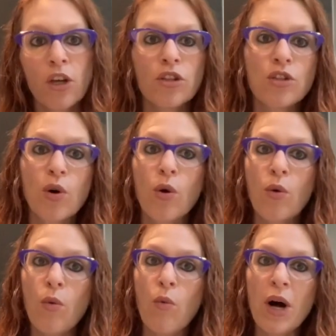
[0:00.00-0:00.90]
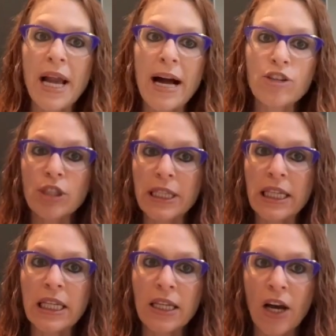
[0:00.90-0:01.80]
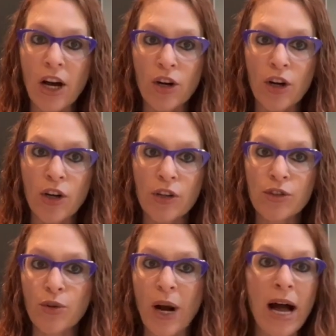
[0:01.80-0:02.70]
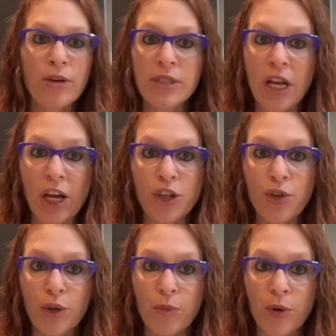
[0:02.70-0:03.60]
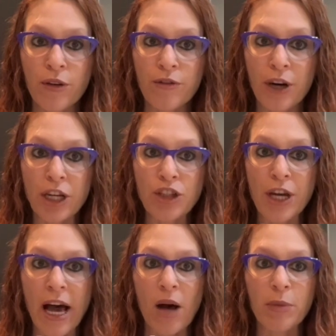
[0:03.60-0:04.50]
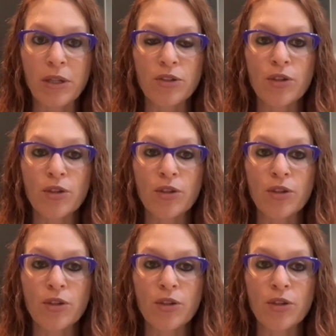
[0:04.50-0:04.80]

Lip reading: So what actually occurs, or how does a uterine perforation happen?